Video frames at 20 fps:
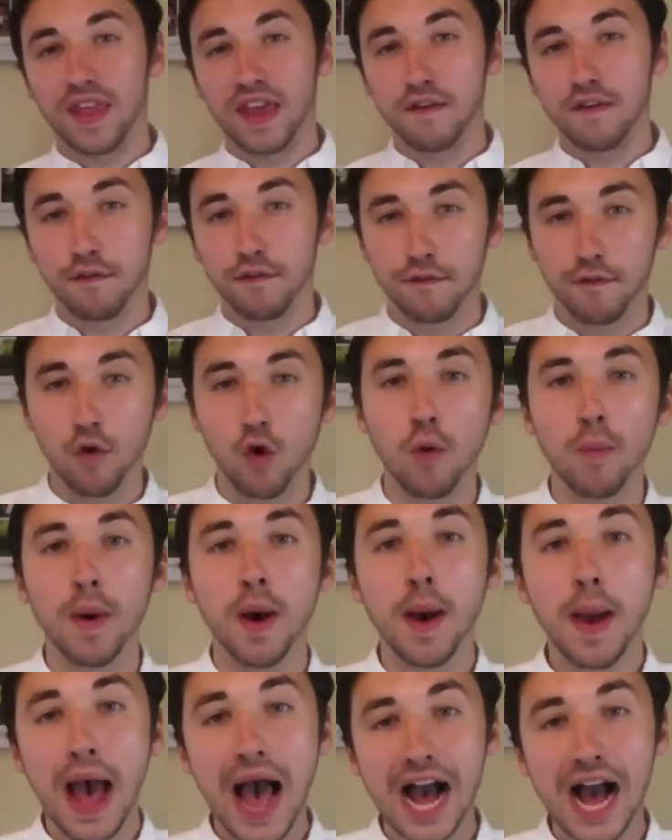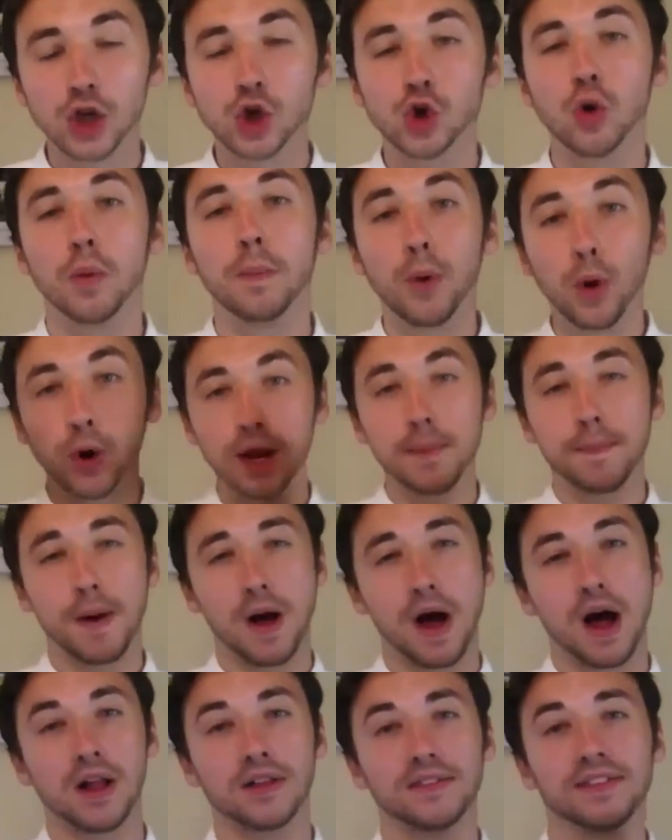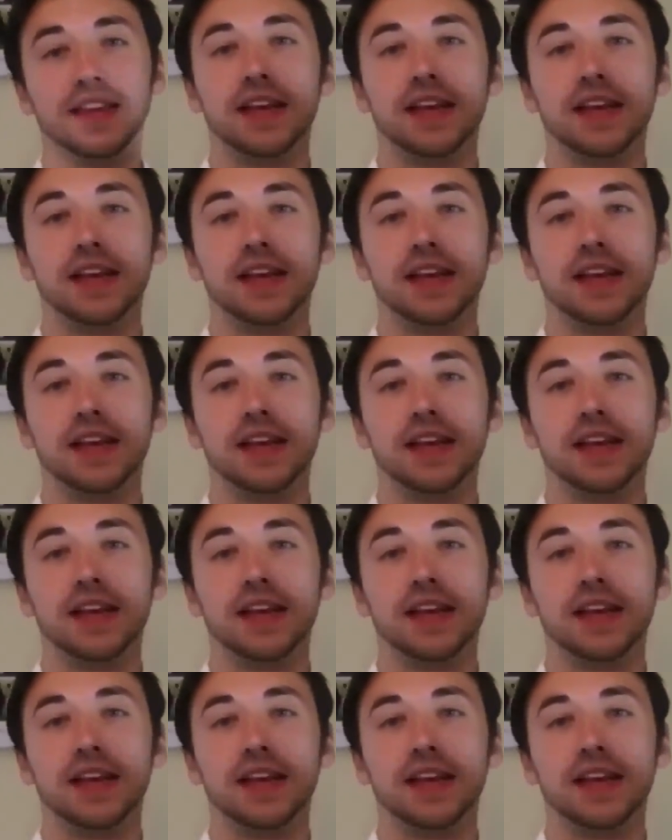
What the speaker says: they form actual body parts.